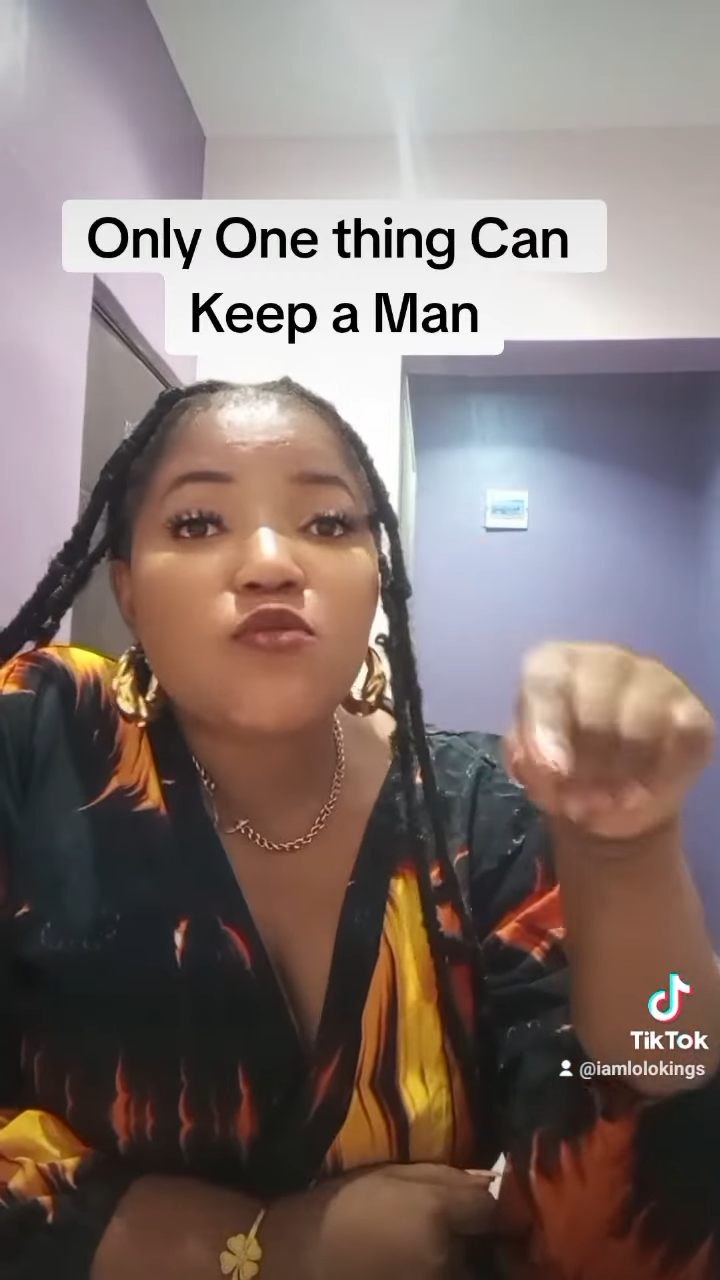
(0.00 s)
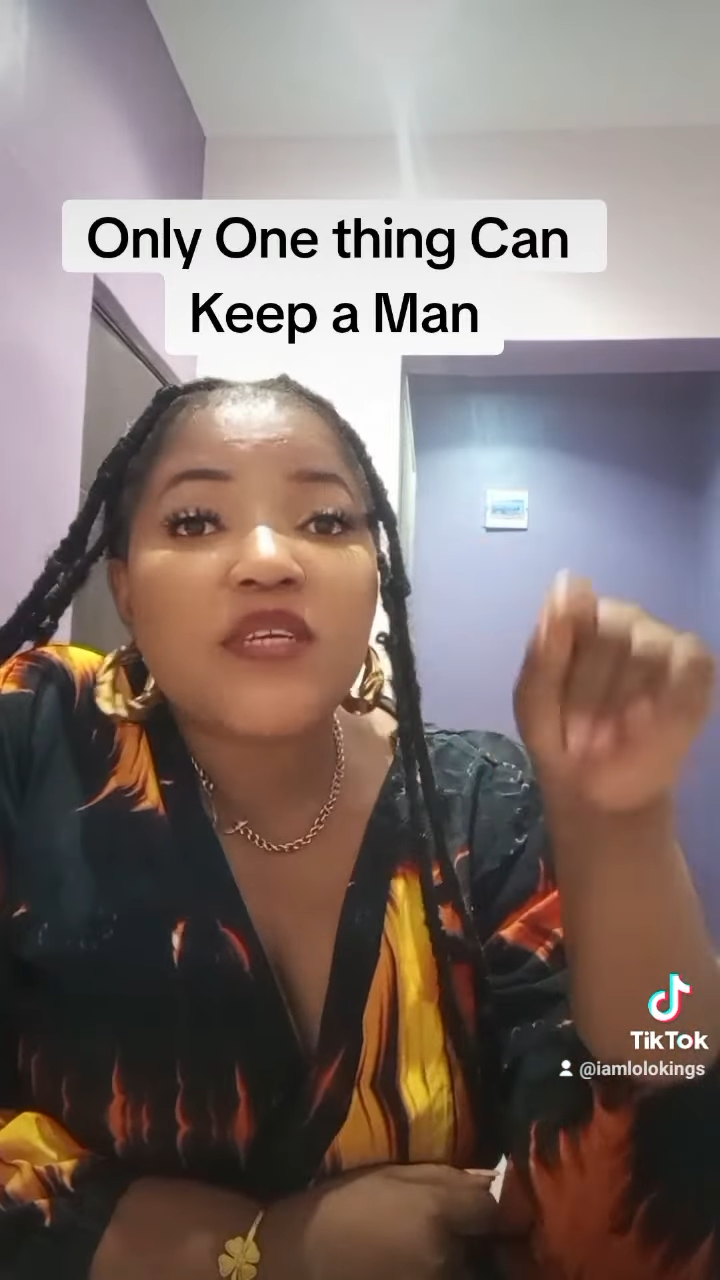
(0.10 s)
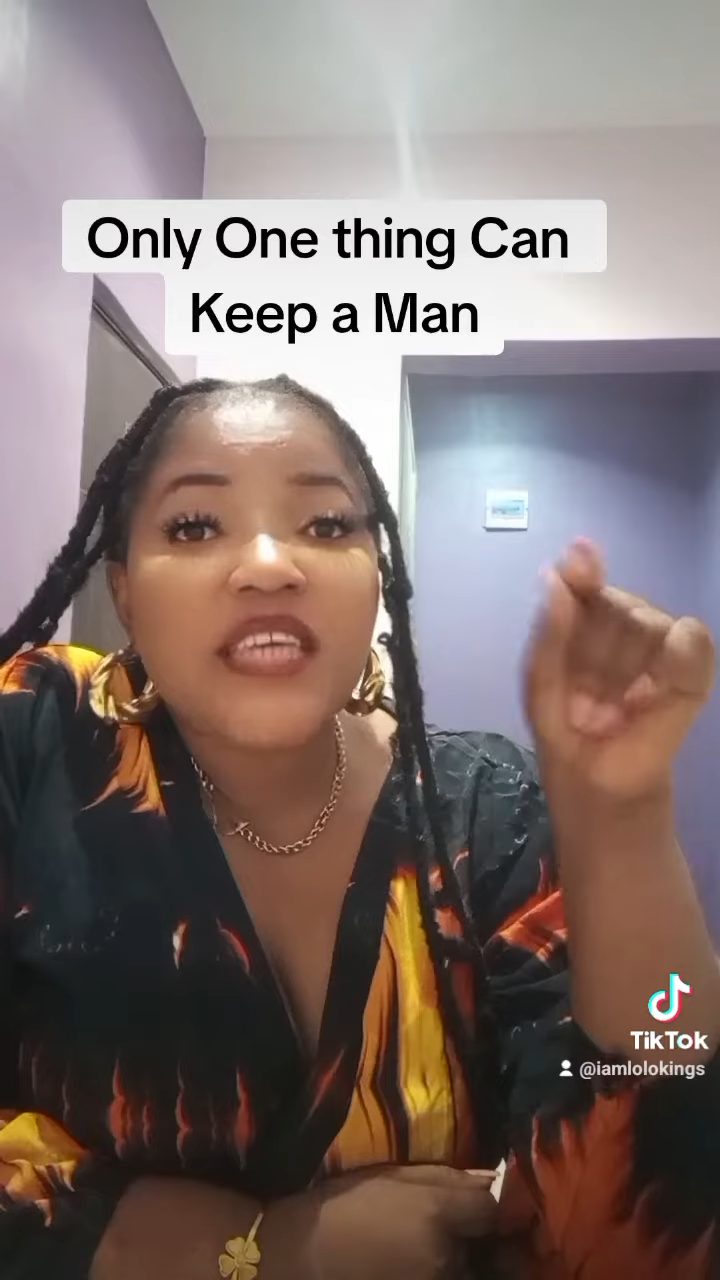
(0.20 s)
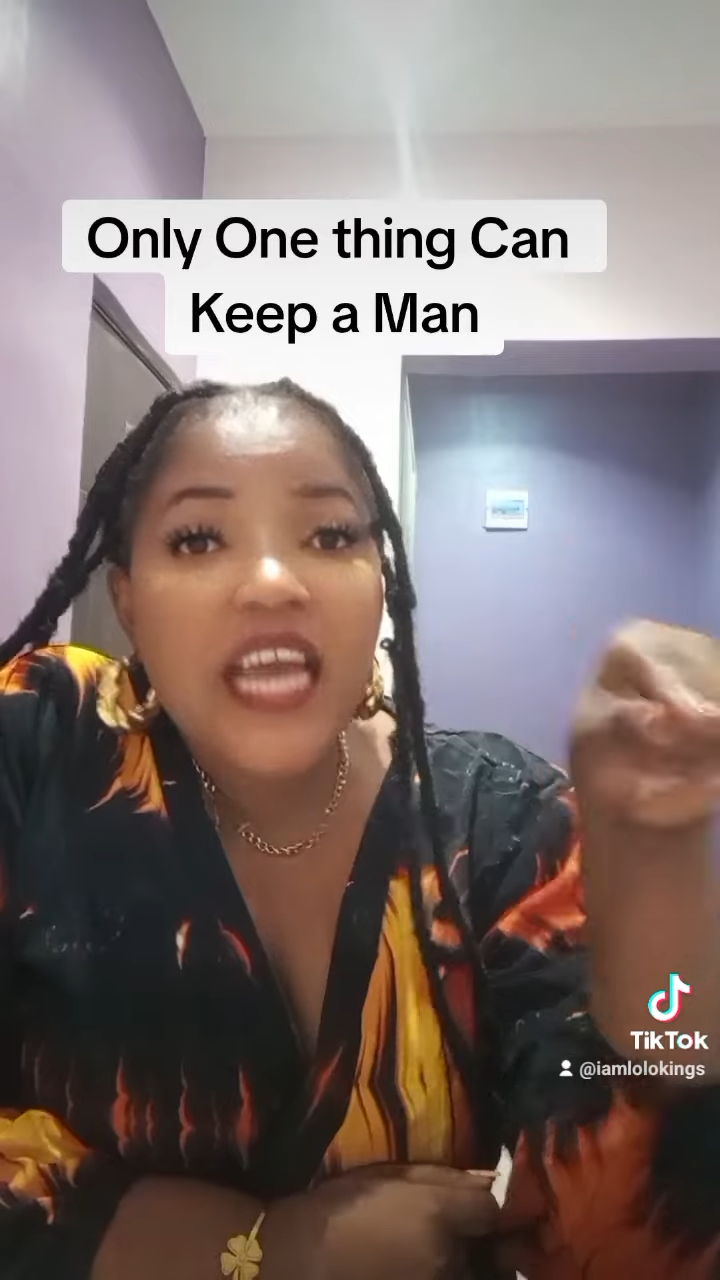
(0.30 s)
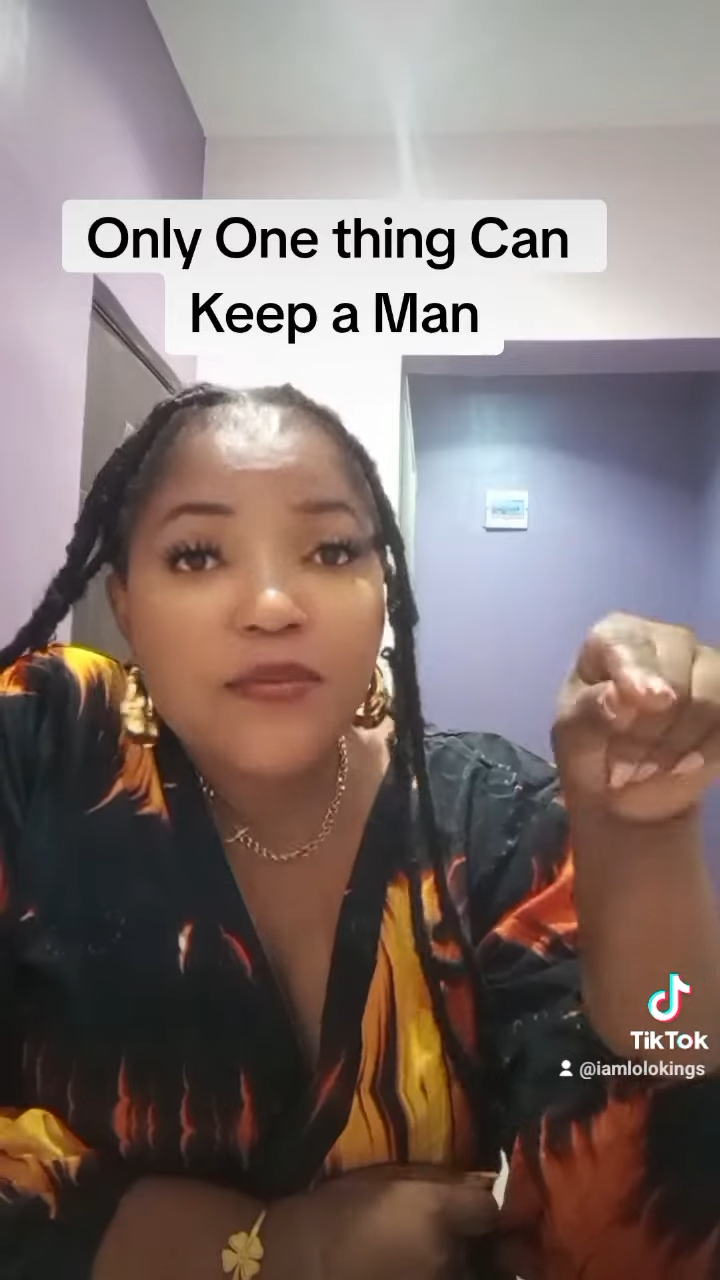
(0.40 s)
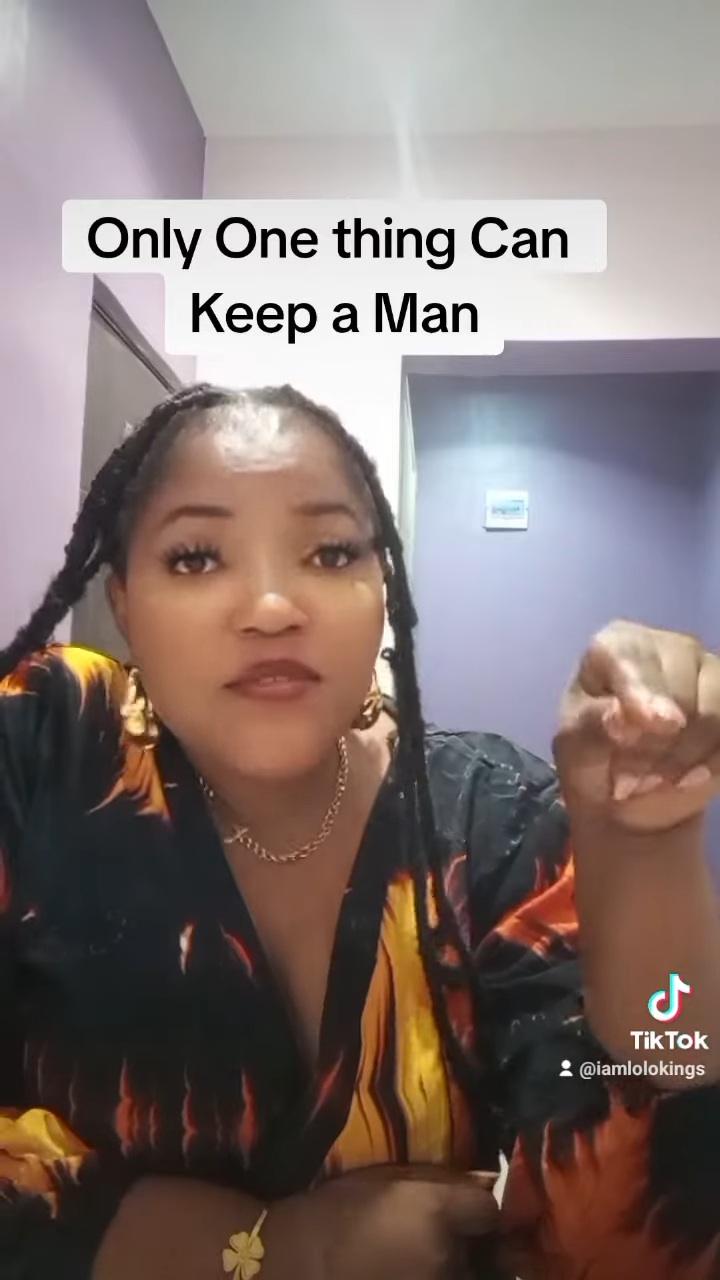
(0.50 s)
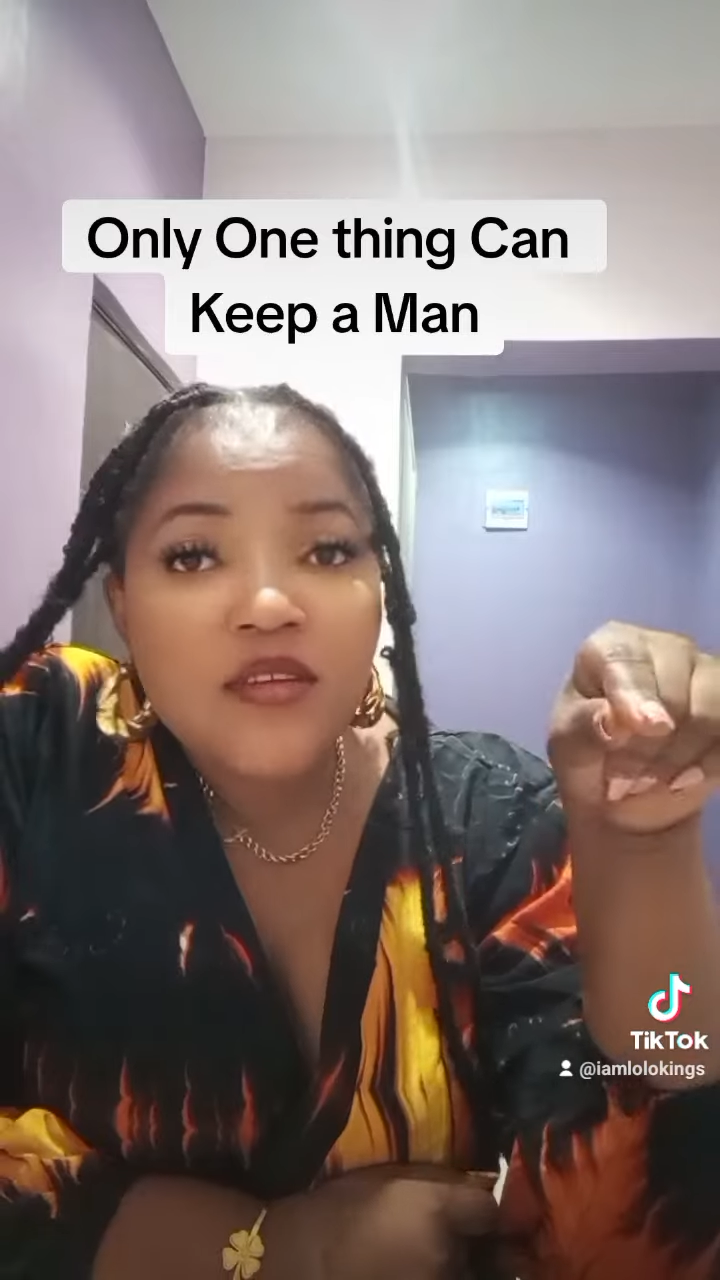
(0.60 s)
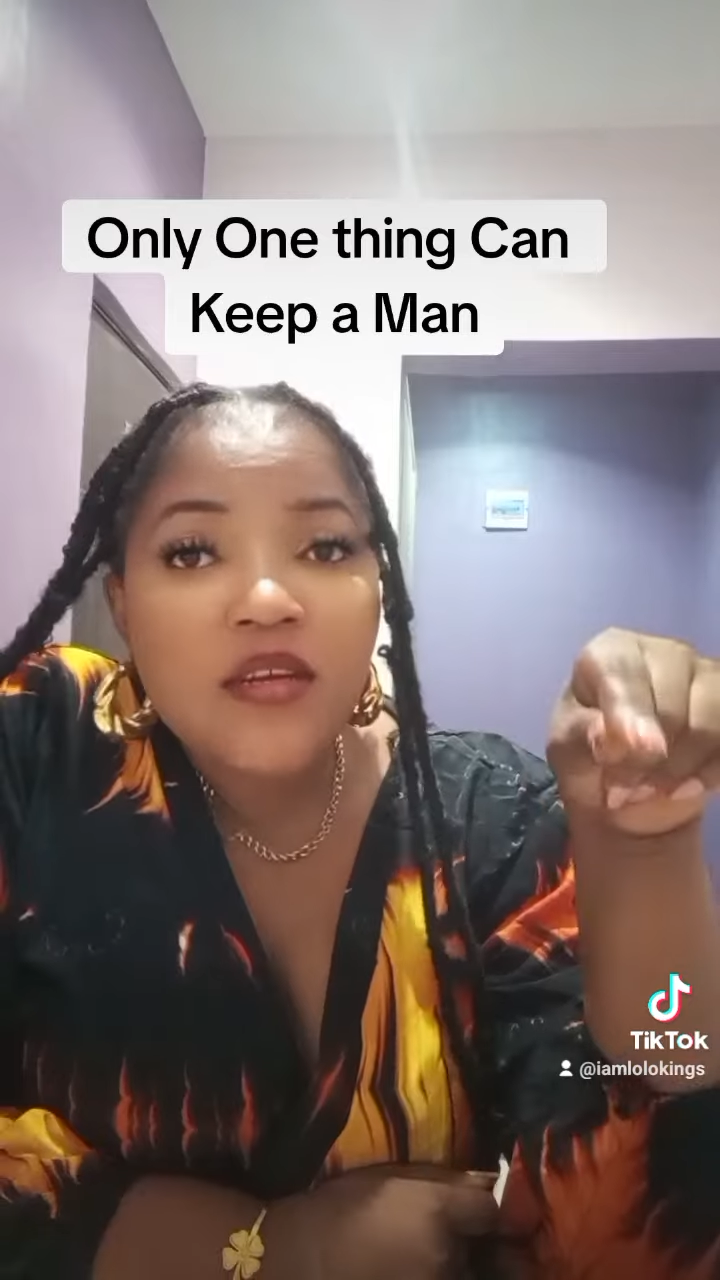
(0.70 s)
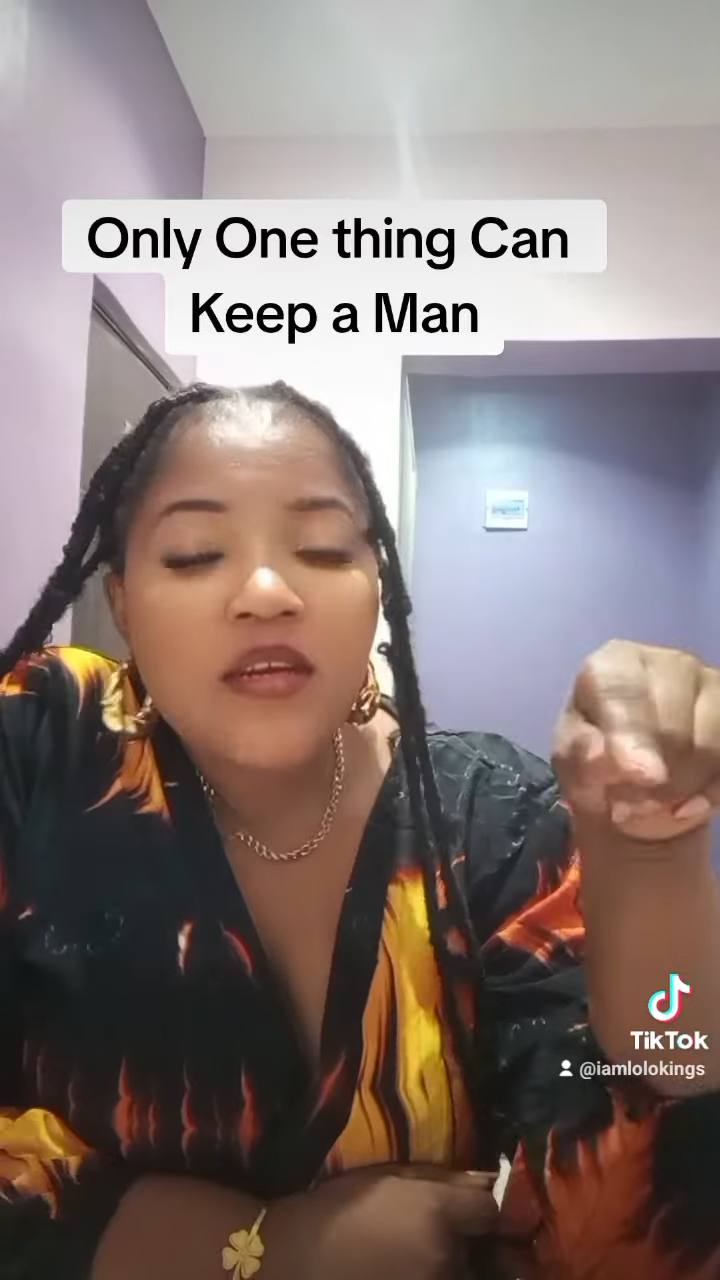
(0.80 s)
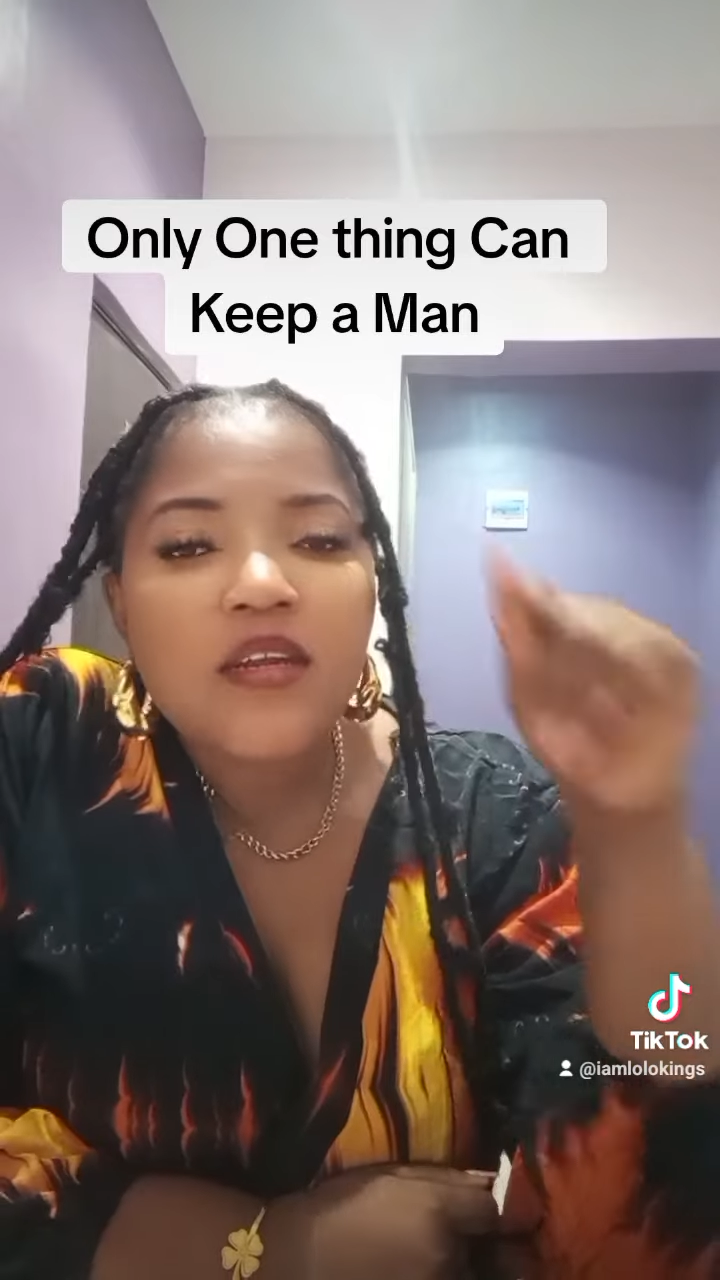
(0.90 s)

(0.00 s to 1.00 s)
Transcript: to be kept